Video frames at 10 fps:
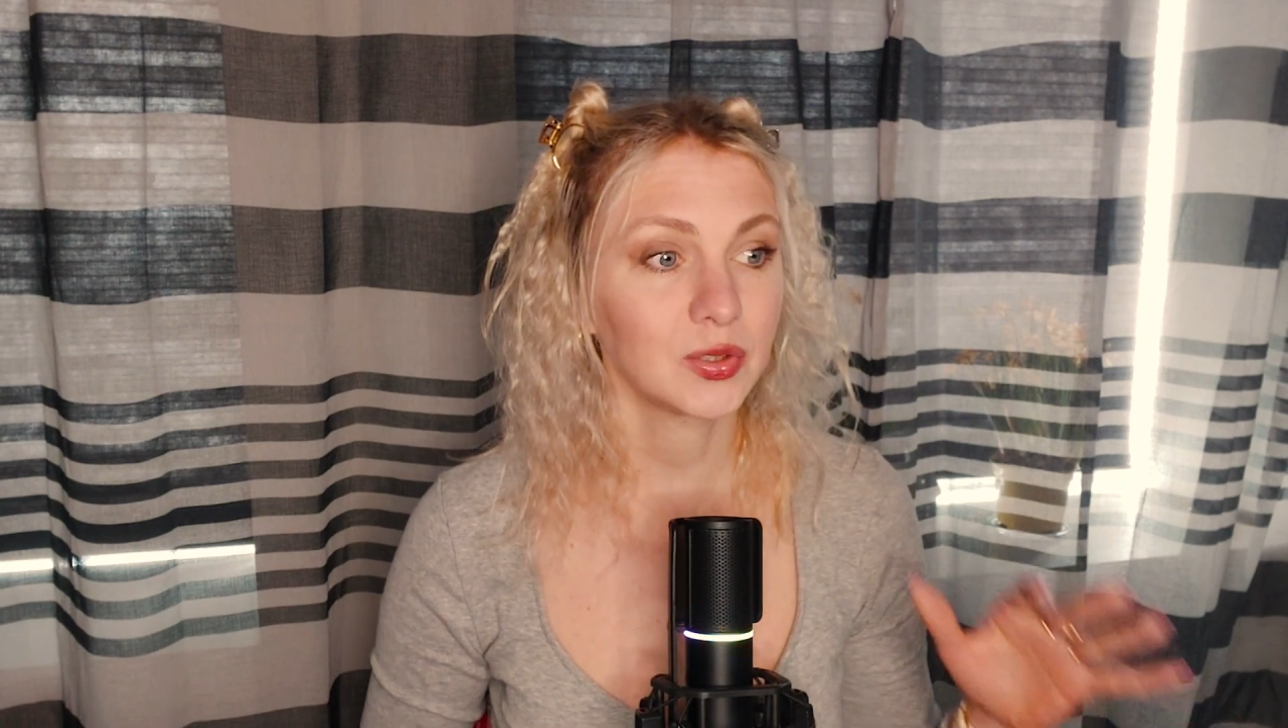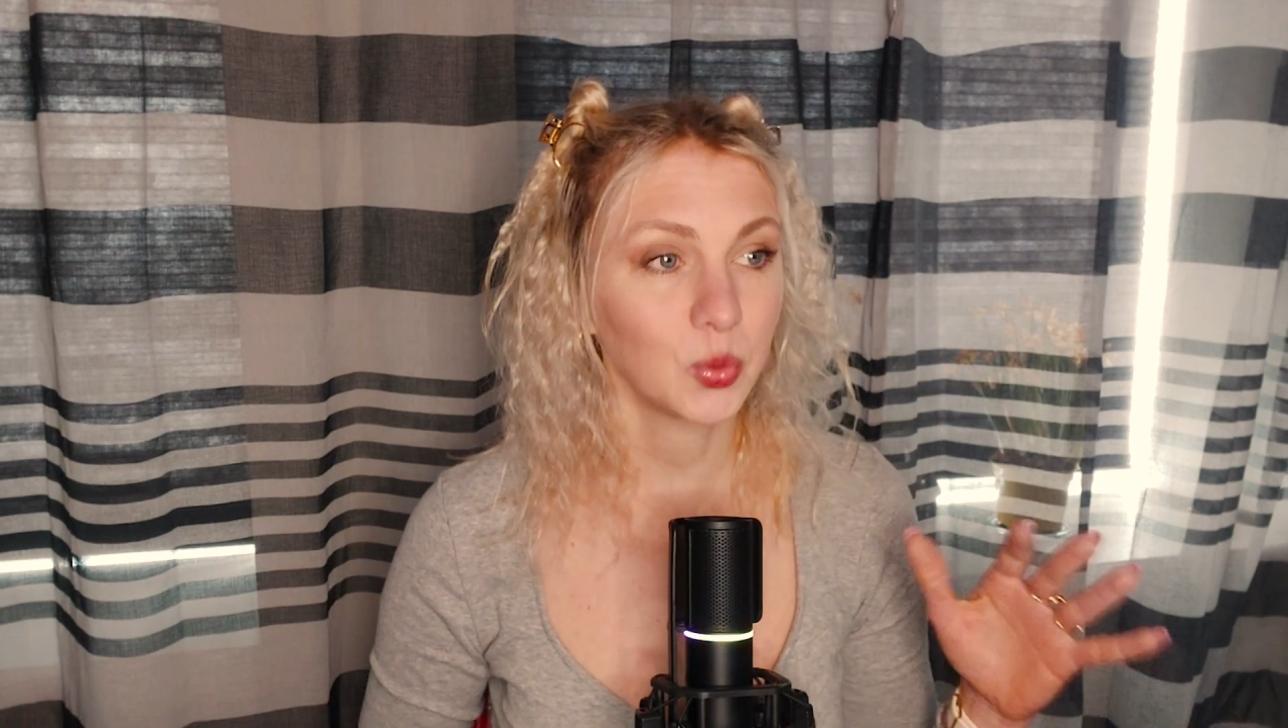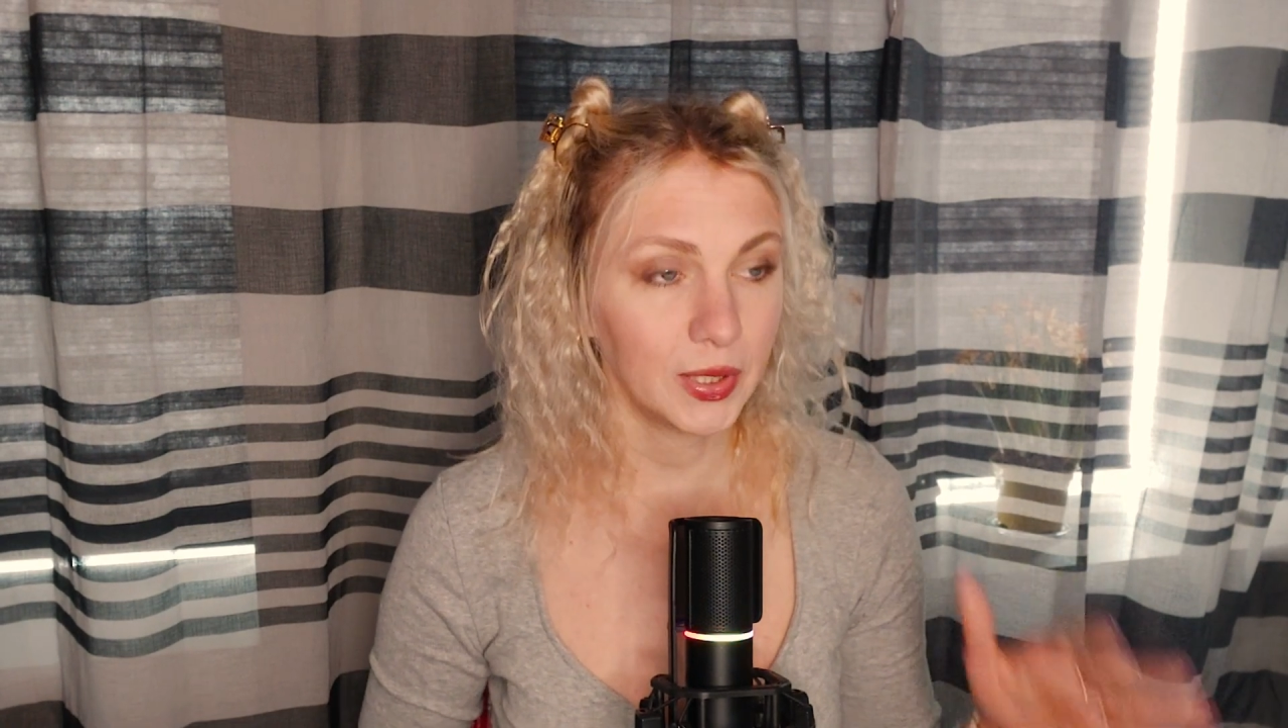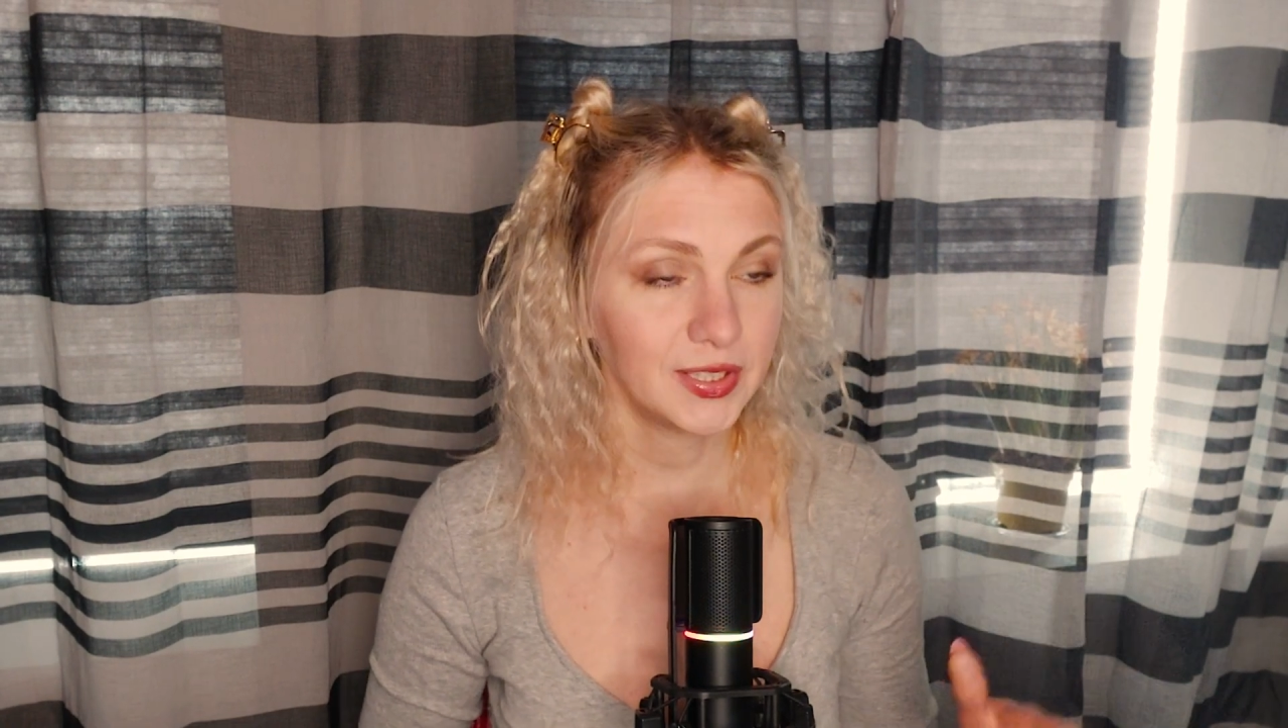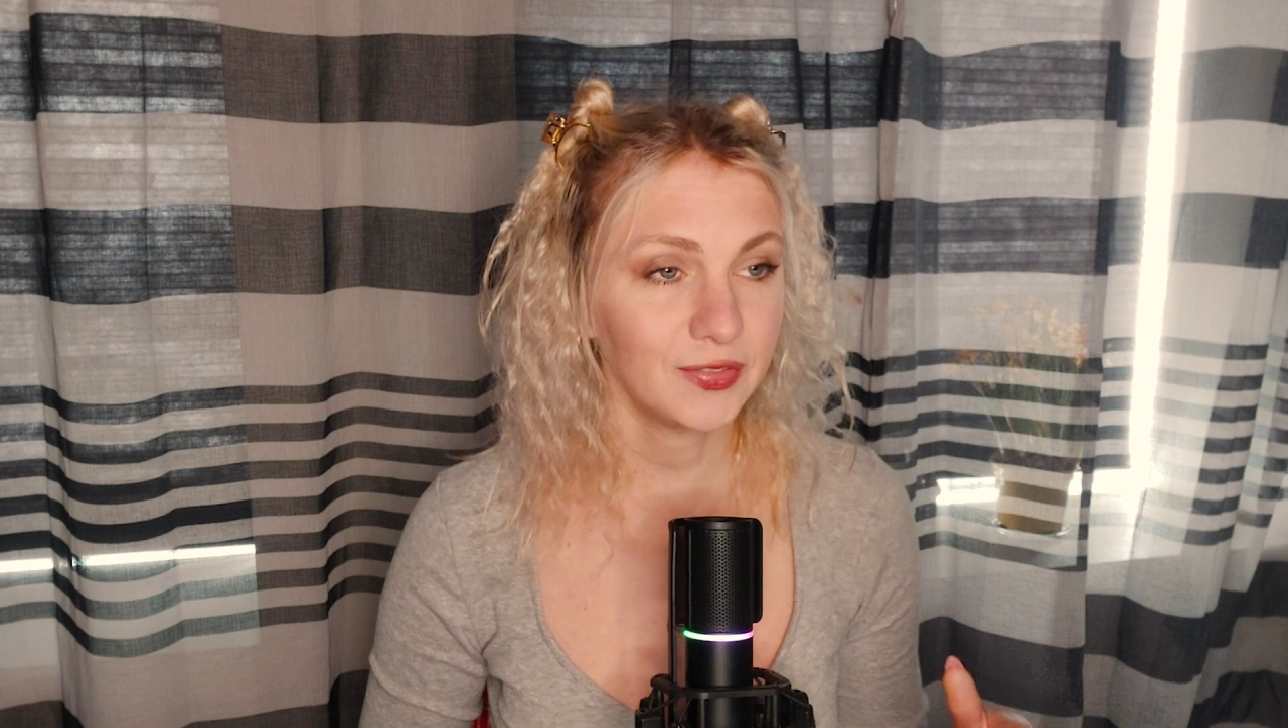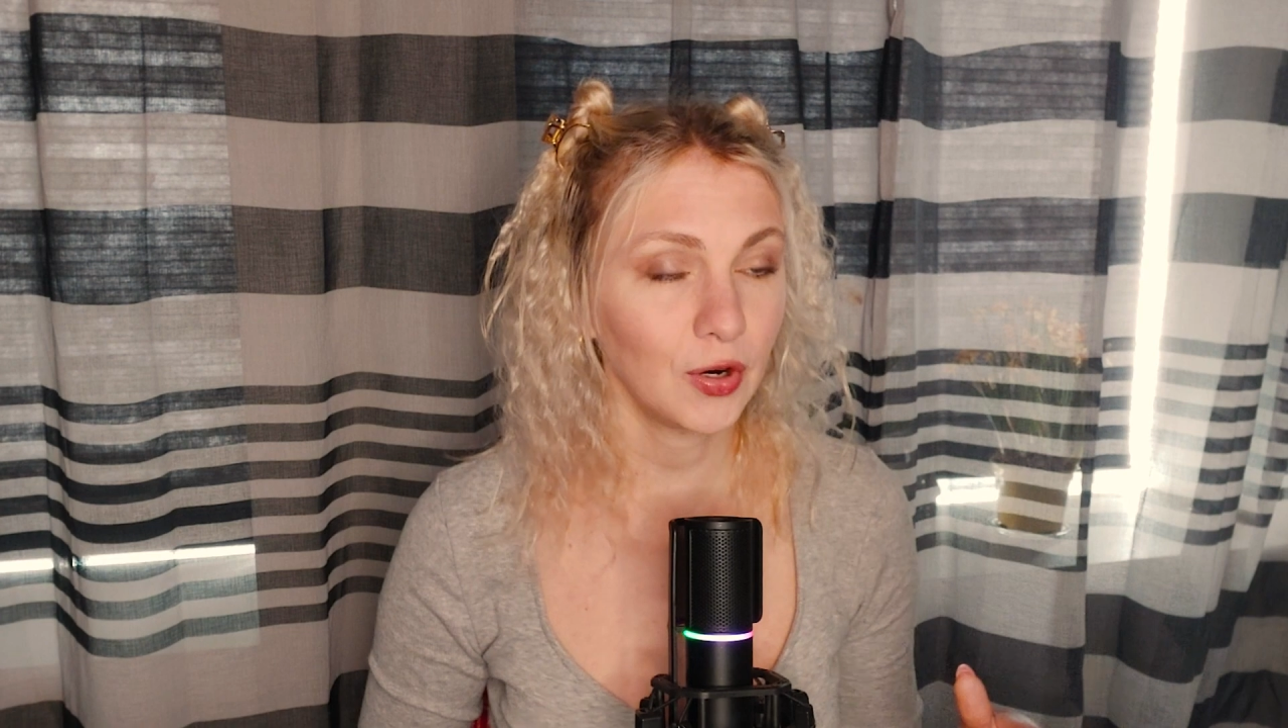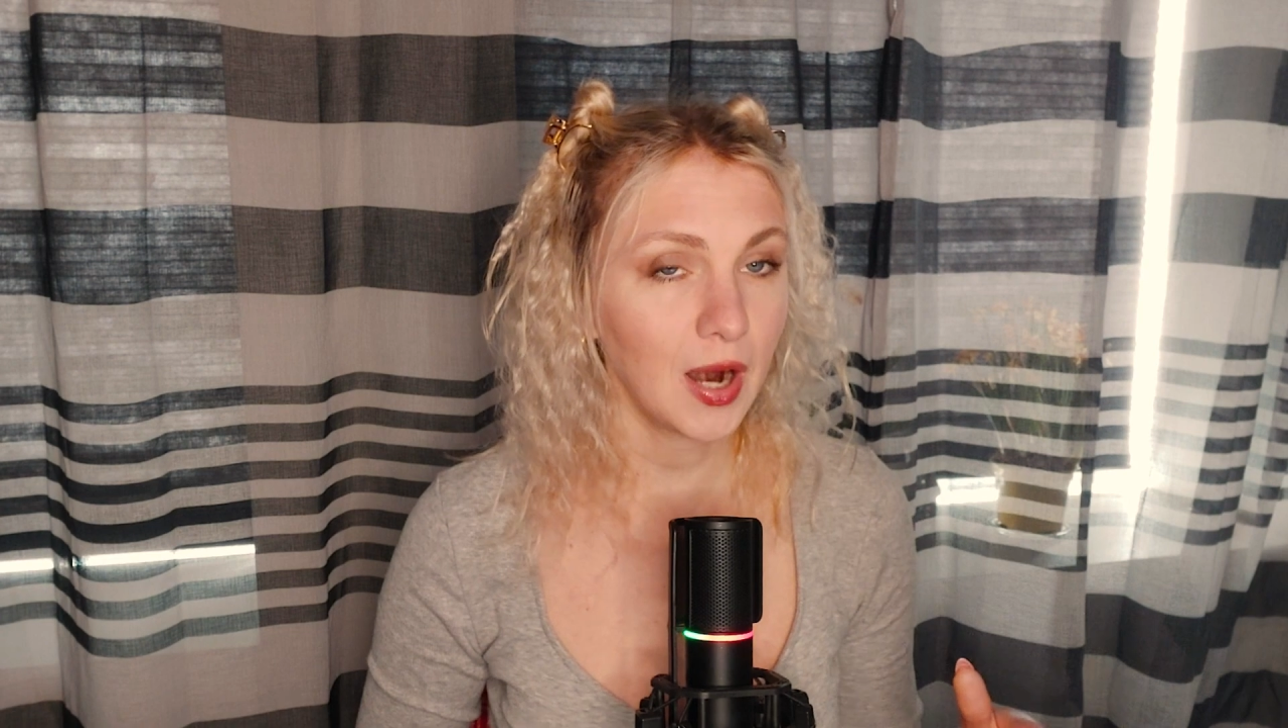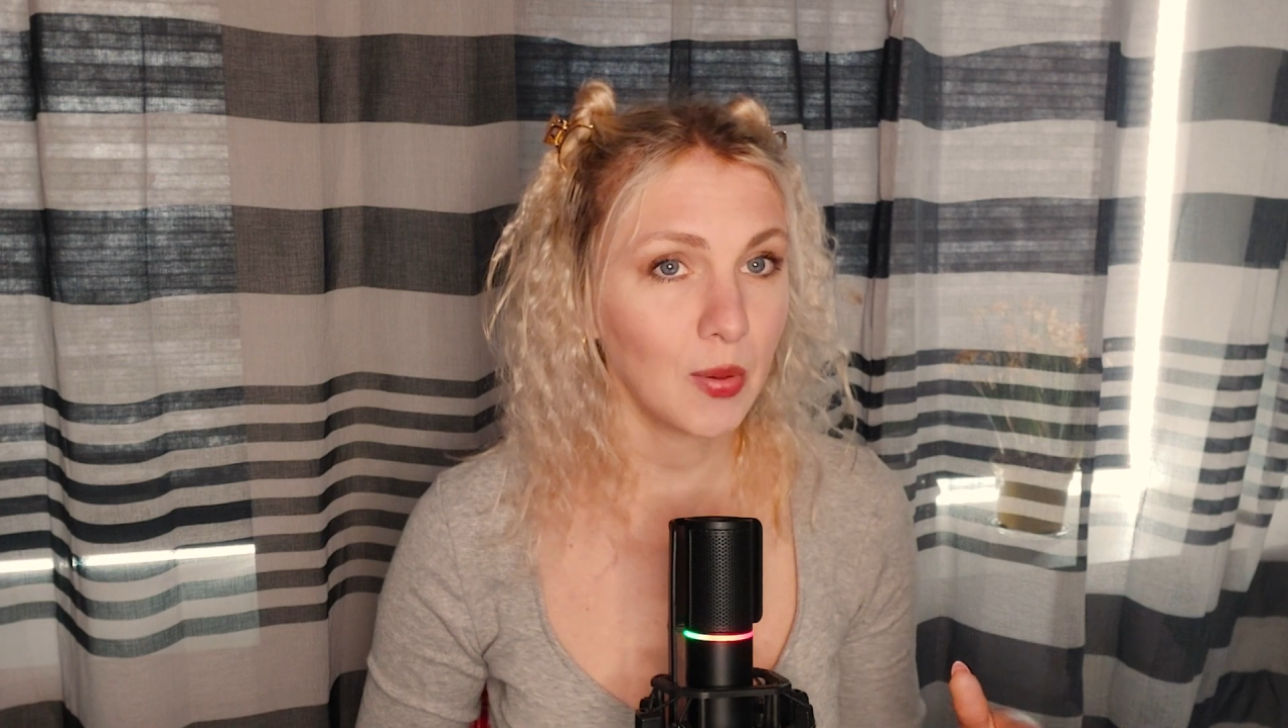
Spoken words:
24